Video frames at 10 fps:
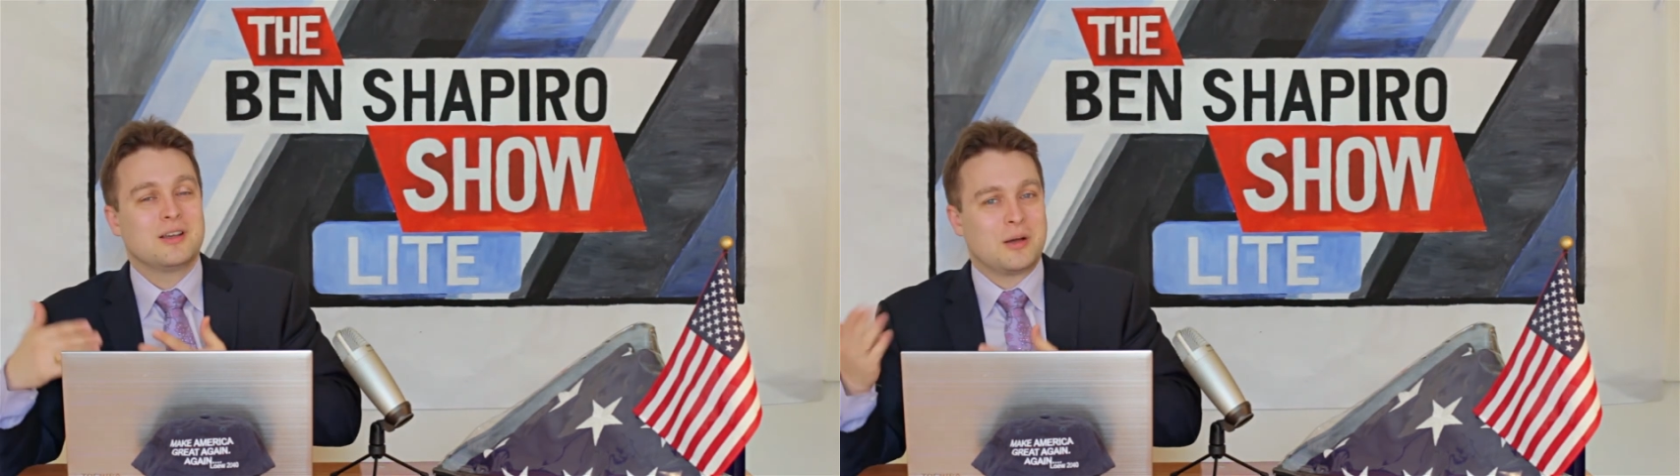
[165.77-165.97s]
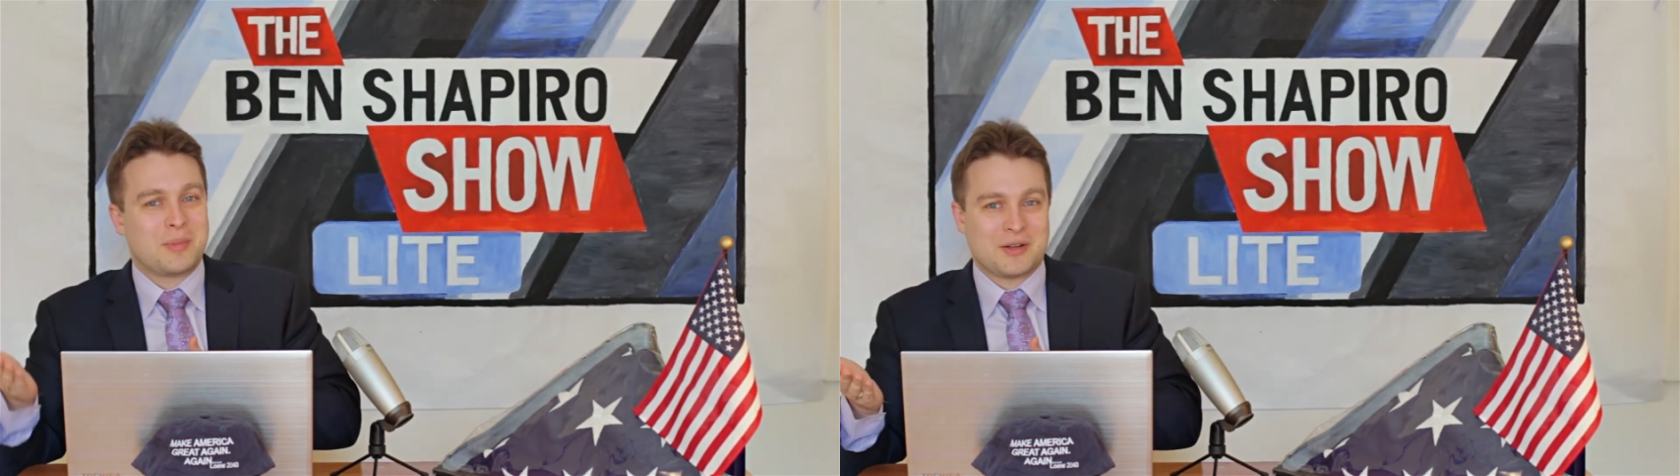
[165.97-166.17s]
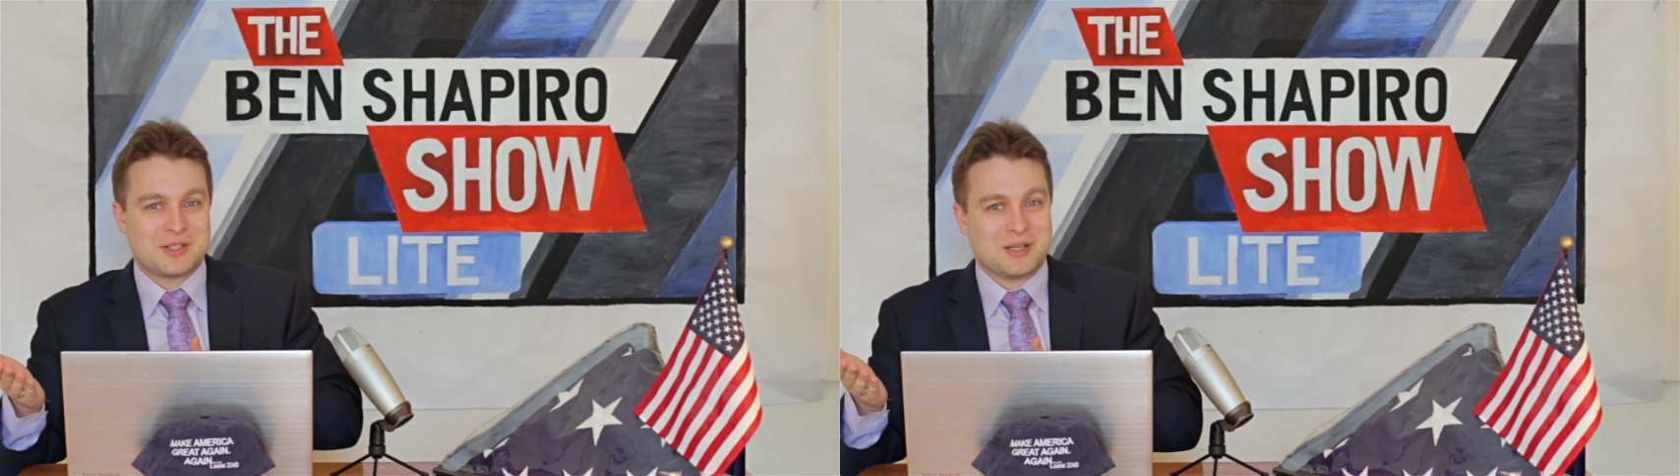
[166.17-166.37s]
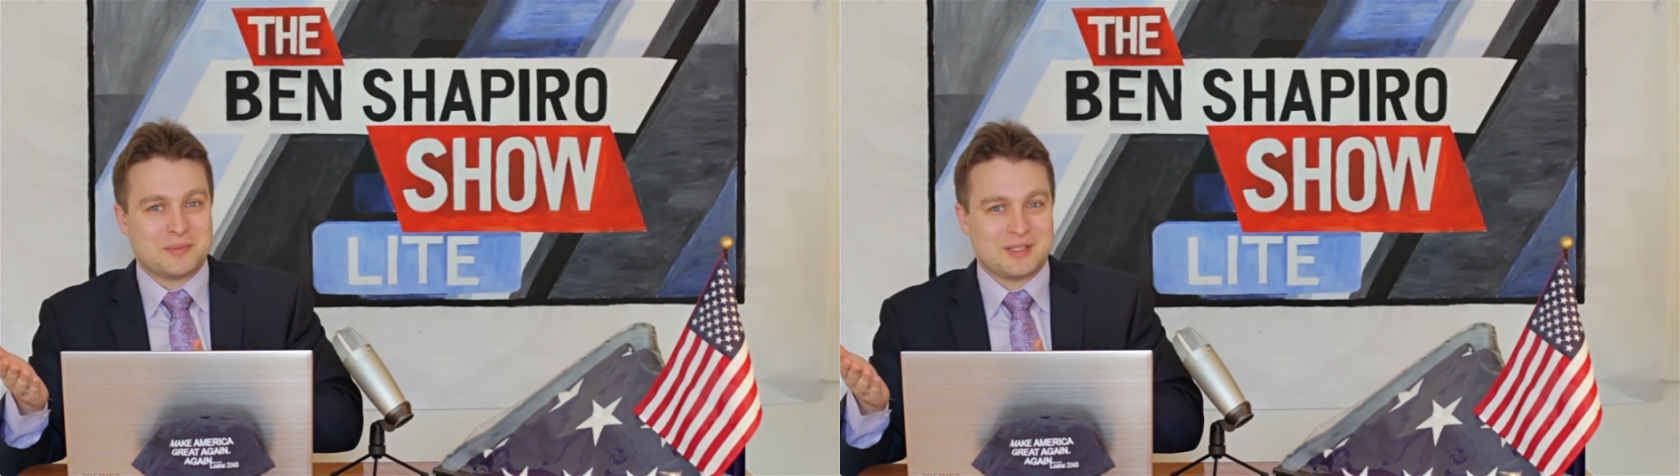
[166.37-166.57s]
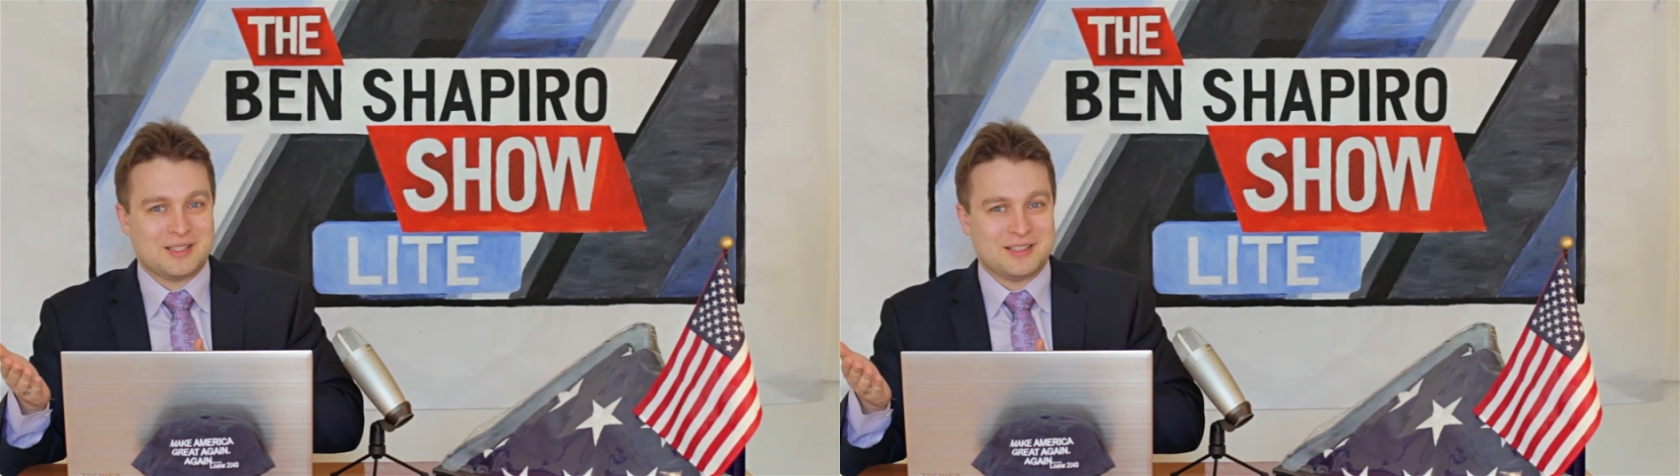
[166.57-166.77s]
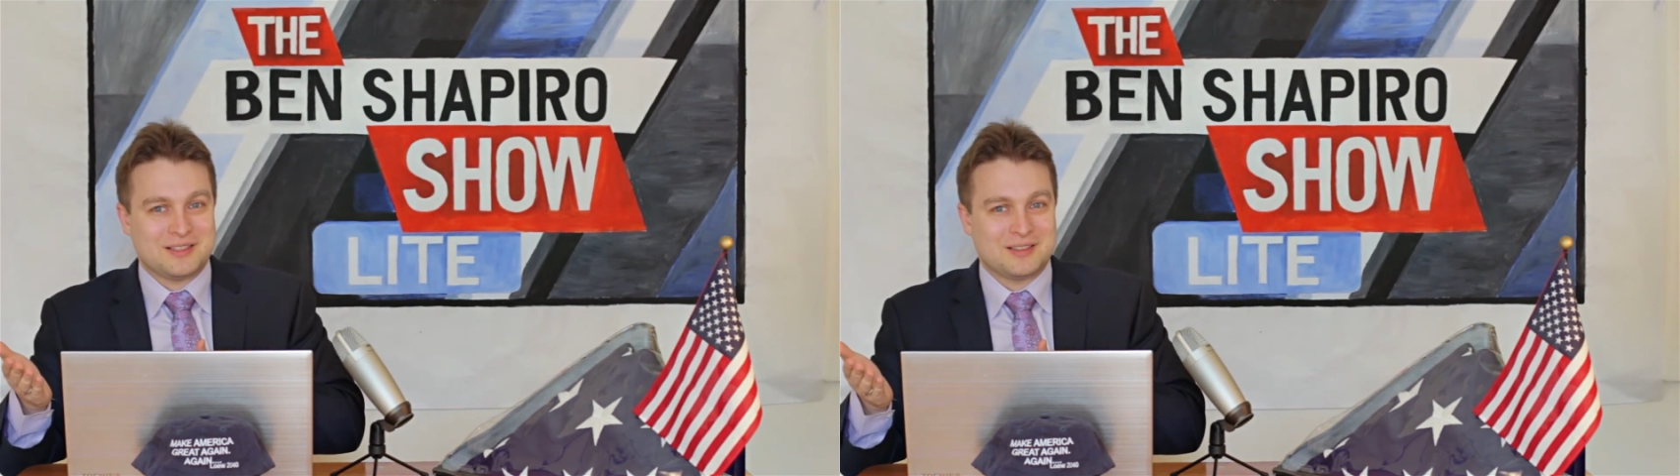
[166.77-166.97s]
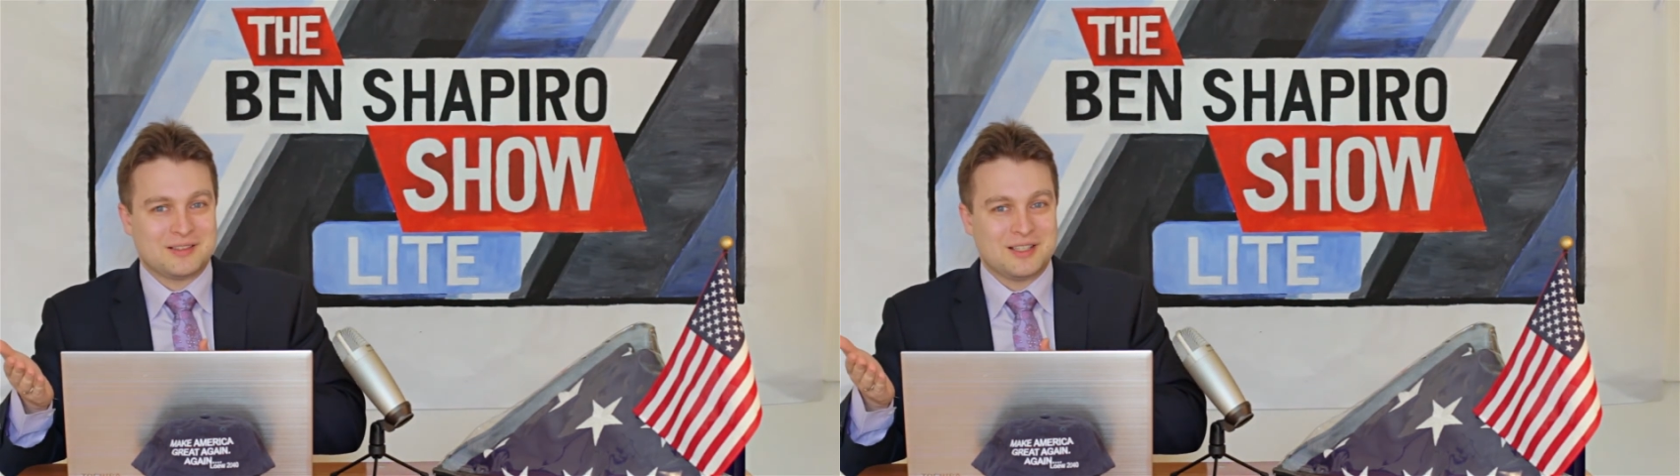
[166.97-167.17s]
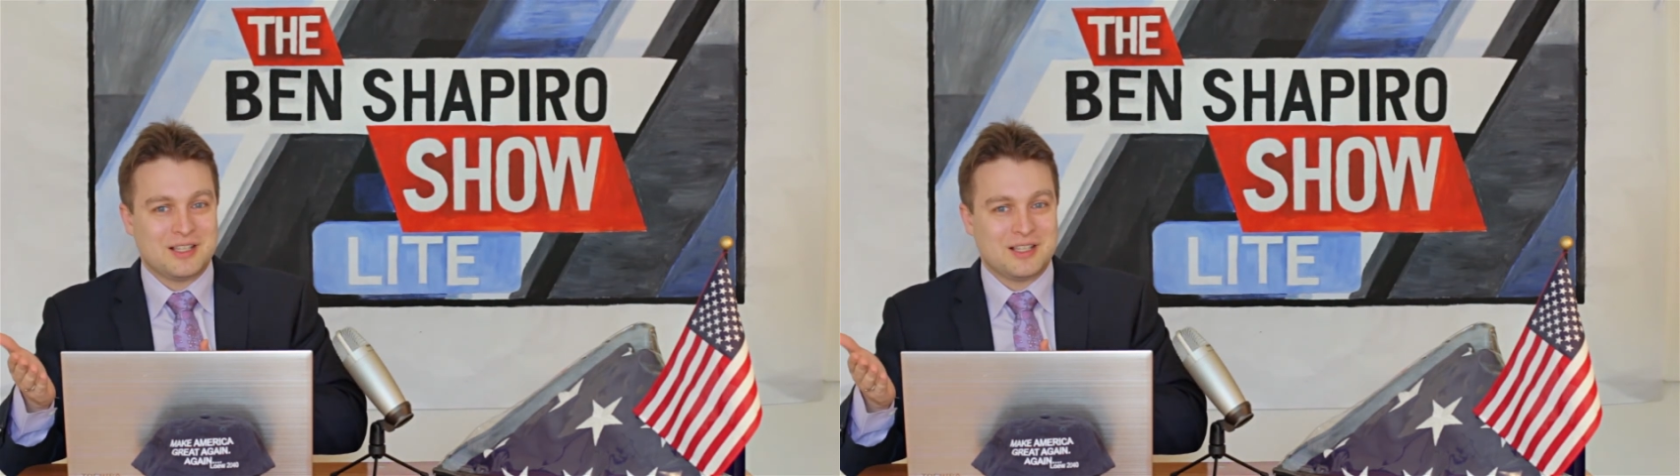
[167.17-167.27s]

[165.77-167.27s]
about subsidies.